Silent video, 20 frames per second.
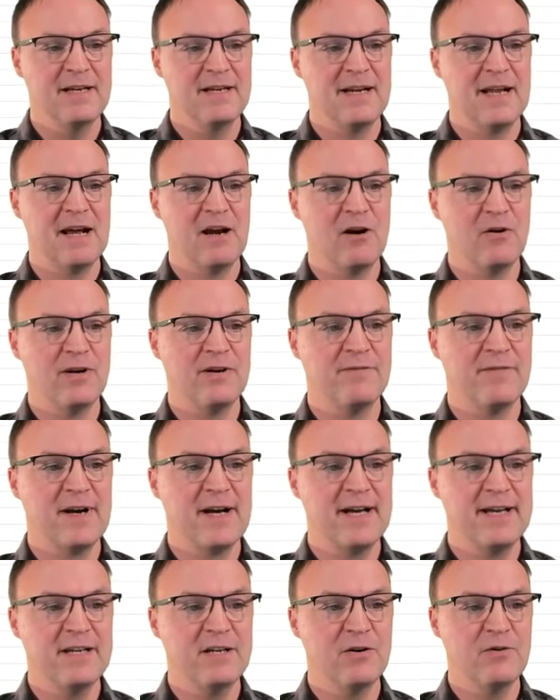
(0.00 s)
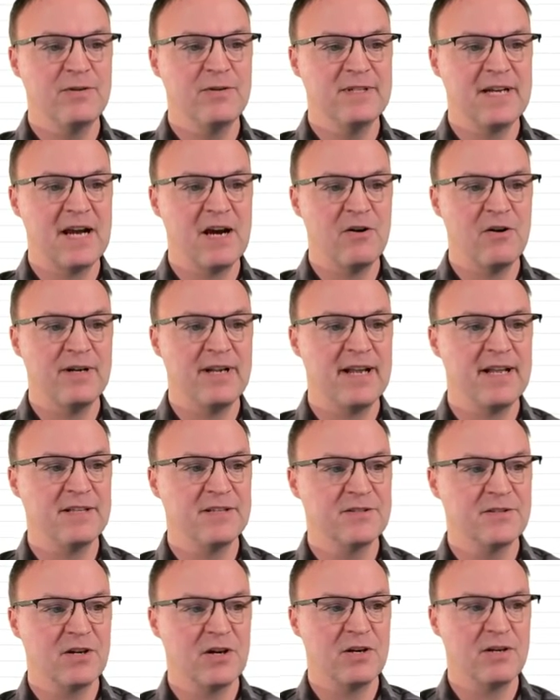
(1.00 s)
Now, if I go down
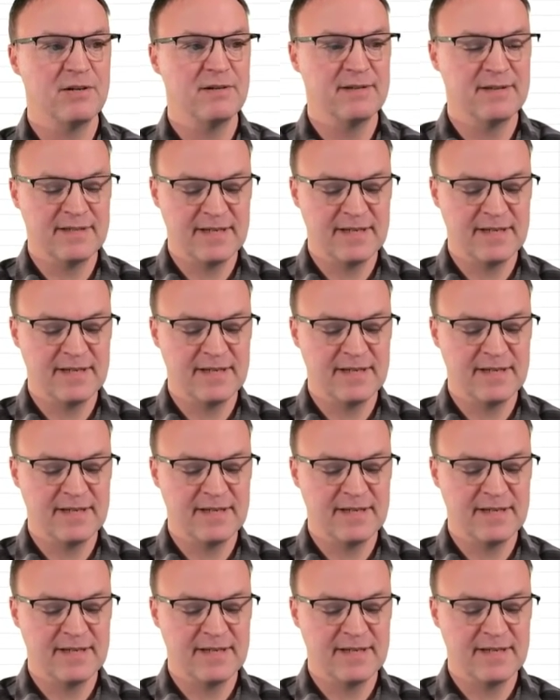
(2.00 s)
and start